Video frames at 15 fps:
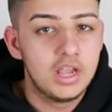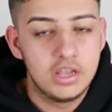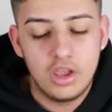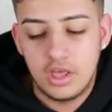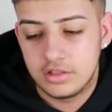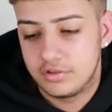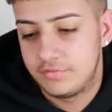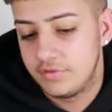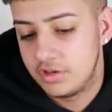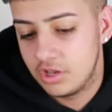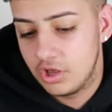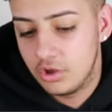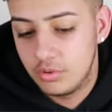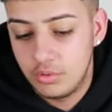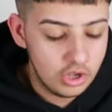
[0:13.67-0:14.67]
like this
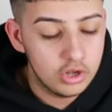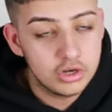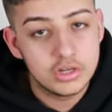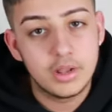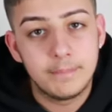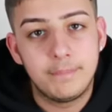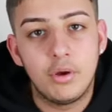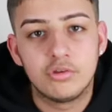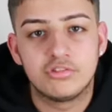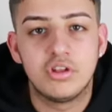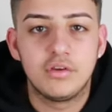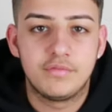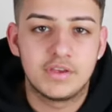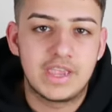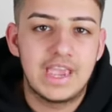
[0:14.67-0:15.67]
video, turn on the post
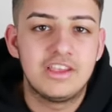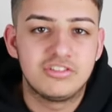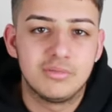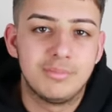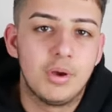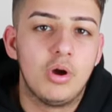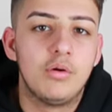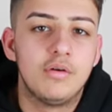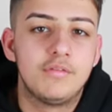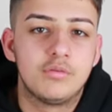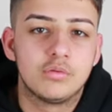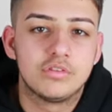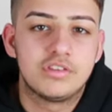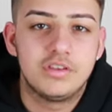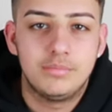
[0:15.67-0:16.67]
notification bell if
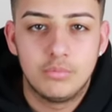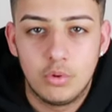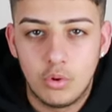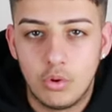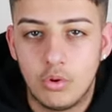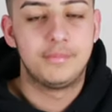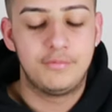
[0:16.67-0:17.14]
you want to see more.